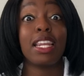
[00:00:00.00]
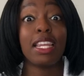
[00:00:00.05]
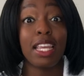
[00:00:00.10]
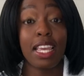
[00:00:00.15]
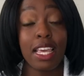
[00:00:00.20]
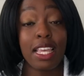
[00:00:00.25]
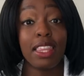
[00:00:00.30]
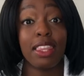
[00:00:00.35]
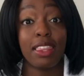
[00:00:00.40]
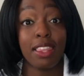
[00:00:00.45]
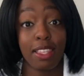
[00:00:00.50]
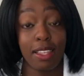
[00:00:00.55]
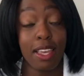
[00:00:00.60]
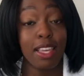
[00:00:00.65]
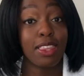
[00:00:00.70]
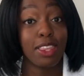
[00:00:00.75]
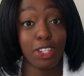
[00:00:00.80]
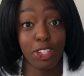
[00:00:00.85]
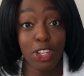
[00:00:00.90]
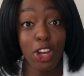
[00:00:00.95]
and
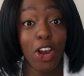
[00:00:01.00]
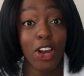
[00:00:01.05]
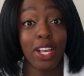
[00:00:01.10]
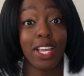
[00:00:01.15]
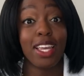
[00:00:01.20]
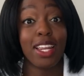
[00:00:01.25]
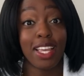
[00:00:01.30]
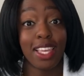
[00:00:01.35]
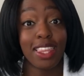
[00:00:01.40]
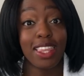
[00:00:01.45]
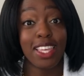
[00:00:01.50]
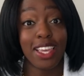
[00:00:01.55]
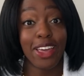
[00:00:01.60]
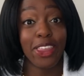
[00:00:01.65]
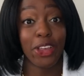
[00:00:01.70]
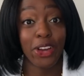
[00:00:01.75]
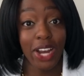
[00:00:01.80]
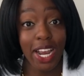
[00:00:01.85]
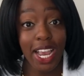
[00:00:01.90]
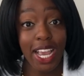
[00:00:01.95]
hit the target, hit the
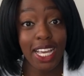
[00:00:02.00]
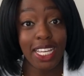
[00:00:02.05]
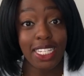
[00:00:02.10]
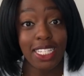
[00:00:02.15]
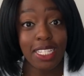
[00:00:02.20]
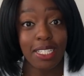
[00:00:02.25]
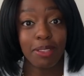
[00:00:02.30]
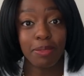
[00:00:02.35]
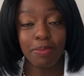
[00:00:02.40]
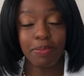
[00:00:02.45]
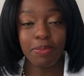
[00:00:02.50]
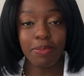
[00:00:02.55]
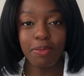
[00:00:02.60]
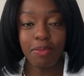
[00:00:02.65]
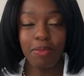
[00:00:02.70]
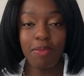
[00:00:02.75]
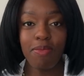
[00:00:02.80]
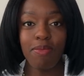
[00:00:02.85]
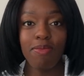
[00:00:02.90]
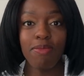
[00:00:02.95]
other hand.
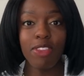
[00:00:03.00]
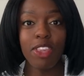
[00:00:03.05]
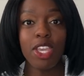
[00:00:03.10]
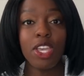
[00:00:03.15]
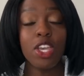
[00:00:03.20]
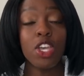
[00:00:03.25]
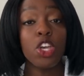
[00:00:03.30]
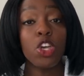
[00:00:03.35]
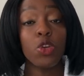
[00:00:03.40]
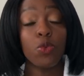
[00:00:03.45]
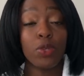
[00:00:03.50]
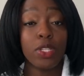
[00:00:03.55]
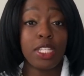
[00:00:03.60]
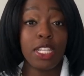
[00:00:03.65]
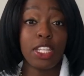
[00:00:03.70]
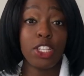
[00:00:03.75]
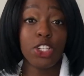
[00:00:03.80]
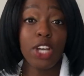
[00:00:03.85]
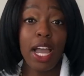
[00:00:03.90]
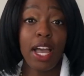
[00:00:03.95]

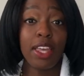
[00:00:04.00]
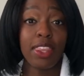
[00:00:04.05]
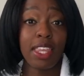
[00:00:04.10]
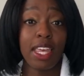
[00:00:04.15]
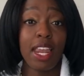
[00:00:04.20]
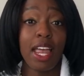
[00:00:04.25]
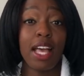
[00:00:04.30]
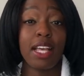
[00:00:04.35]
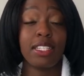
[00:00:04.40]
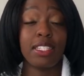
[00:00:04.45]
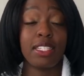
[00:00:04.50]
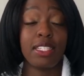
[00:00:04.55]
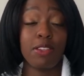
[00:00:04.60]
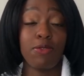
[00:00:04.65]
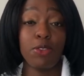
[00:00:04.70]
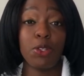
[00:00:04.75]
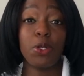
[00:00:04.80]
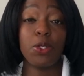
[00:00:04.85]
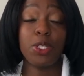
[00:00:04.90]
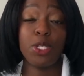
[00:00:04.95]
With a child that has
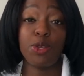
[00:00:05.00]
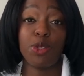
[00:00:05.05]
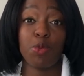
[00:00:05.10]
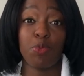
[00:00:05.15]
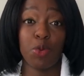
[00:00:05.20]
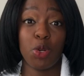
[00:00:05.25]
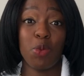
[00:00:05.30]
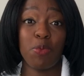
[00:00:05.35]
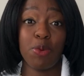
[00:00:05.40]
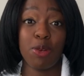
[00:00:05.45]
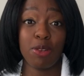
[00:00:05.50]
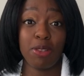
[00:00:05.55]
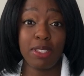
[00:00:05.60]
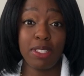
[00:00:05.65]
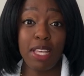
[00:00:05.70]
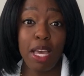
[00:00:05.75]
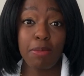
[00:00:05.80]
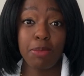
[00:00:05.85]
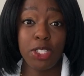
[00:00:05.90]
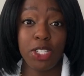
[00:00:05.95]
difficulty with
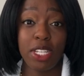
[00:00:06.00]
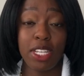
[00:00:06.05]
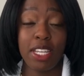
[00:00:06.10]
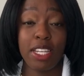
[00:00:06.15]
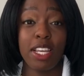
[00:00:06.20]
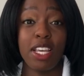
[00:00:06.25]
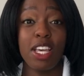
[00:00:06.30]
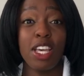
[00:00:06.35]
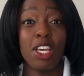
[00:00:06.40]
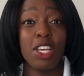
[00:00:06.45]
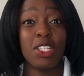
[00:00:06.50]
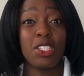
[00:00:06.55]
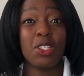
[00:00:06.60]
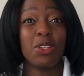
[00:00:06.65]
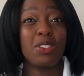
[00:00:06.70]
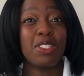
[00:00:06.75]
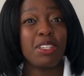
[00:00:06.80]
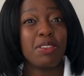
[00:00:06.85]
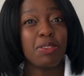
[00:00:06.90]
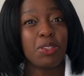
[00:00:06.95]
proprioception, so
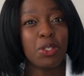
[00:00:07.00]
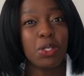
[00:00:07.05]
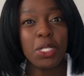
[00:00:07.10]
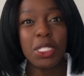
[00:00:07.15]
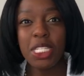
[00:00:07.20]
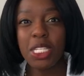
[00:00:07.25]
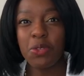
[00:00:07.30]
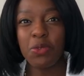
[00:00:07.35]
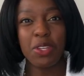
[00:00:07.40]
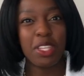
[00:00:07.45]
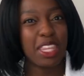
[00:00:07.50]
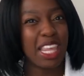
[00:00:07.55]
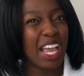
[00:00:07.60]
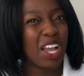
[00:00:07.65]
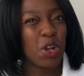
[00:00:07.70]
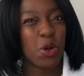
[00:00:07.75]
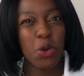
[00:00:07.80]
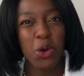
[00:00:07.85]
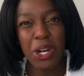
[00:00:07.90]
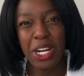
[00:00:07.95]
difficulty with
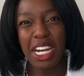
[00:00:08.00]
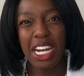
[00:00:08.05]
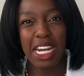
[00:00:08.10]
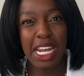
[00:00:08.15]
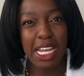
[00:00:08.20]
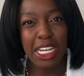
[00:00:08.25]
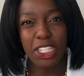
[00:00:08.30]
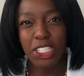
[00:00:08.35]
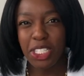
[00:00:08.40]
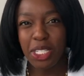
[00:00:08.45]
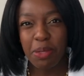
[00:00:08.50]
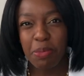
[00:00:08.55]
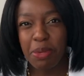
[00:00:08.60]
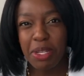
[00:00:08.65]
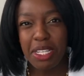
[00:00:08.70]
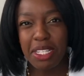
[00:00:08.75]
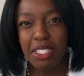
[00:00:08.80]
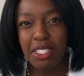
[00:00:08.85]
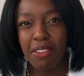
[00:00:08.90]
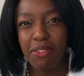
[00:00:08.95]
that coordination
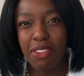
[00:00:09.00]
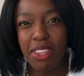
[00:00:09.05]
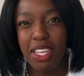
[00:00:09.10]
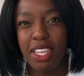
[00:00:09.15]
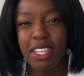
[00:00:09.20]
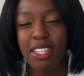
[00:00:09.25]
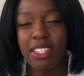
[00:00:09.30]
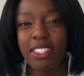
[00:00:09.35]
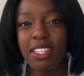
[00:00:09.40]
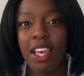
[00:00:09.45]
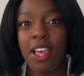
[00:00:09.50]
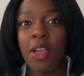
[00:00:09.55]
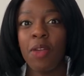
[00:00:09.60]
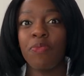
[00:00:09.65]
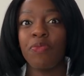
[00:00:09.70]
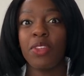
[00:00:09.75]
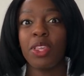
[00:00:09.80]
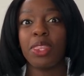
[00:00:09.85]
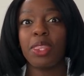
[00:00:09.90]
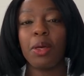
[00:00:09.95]
piece of things,
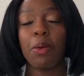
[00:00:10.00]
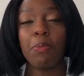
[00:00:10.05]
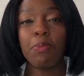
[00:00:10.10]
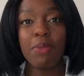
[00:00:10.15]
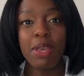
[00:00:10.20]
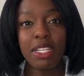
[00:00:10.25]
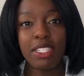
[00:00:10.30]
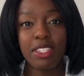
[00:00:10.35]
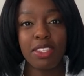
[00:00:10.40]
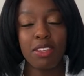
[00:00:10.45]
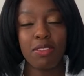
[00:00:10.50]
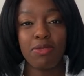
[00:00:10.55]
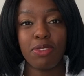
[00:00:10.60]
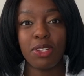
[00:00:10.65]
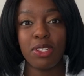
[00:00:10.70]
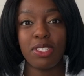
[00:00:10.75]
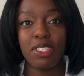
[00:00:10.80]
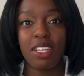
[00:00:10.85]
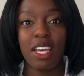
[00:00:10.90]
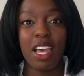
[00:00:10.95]
they'll miss the
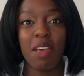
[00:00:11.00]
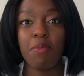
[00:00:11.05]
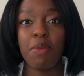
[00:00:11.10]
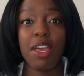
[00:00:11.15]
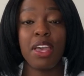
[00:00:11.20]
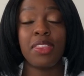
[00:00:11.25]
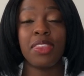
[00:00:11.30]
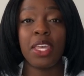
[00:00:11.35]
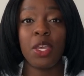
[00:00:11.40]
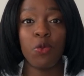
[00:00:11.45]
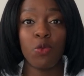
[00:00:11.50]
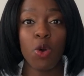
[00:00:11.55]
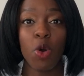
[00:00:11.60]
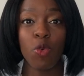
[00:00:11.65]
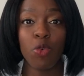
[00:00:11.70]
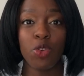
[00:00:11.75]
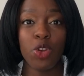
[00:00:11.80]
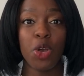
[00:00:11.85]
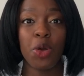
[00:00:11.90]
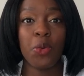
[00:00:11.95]
first time and they
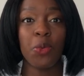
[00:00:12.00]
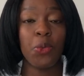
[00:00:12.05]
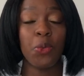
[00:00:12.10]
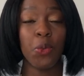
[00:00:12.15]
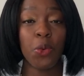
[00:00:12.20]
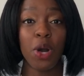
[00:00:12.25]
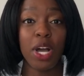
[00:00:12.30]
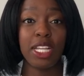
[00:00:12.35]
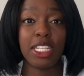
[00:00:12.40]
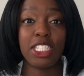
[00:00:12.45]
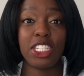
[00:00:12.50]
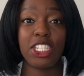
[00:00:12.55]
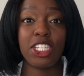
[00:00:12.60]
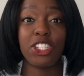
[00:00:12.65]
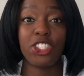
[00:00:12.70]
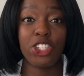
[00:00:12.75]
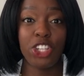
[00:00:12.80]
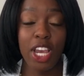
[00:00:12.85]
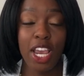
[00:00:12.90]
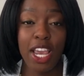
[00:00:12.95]
won't know what to
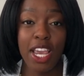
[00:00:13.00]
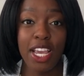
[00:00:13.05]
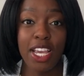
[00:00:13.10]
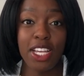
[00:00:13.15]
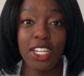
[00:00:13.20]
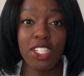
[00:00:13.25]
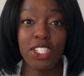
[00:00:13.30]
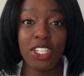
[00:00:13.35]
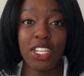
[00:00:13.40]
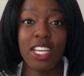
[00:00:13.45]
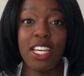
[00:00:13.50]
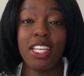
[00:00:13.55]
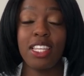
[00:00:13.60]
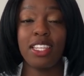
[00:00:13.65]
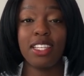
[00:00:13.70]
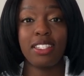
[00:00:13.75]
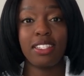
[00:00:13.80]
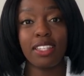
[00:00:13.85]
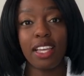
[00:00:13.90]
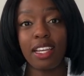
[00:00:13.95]
change
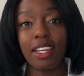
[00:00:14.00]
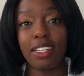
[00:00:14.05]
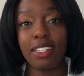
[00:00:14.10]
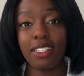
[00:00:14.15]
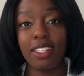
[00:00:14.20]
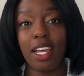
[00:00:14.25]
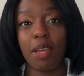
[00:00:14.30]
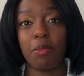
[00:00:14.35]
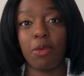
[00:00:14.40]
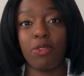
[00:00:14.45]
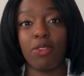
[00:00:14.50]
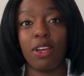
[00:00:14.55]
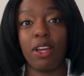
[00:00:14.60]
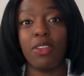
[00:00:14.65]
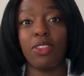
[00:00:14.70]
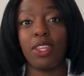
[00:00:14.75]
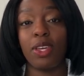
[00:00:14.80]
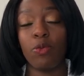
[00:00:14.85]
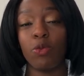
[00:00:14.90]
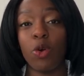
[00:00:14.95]
the second time
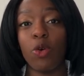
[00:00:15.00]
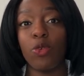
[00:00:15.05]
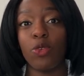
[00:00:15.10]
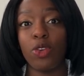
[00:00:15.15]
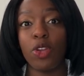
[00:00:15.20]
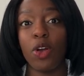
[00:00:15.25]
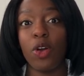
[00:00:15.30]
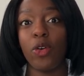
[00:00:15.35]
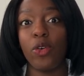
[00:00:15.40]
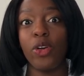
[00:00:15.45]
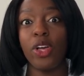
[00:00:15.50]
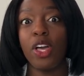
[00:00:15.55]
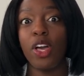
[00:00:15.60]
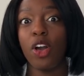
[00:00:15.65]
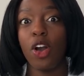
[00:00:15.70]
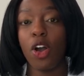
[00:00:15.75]
around. They won't know,